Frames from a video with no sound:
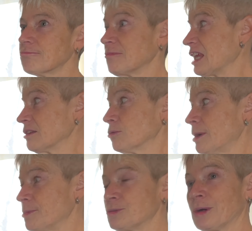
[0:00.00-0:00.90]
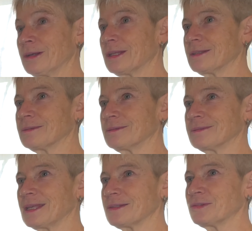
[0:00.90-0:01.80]
get the repertoire, get the
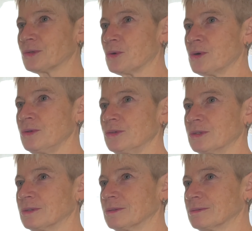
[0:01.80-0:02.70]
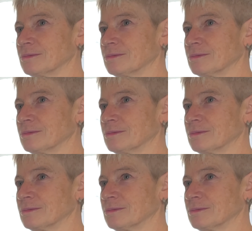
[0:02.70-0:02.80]
get the scores, and